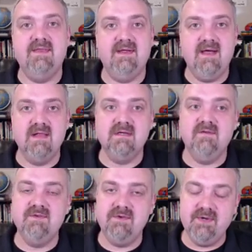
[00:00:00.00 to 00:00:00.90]
and the color
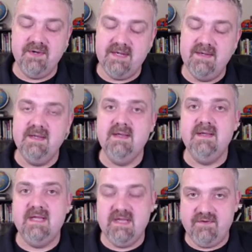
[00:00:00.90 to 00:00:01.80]
of your urine,
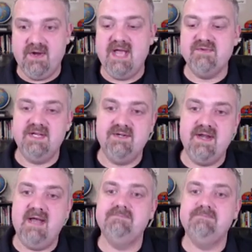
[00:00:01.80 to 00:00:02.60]
if you're hydrated or